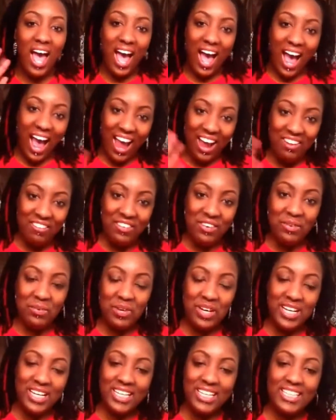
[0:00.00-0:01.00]
Hi
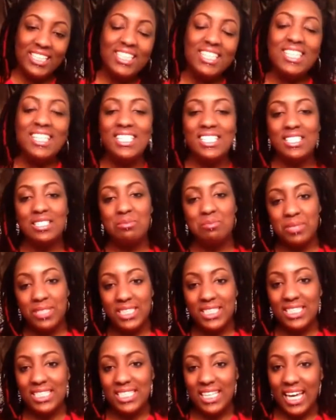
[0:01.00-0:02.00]
everyone, this is
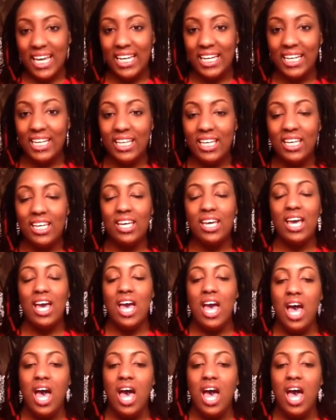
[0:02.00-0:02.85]
Miss Insanity.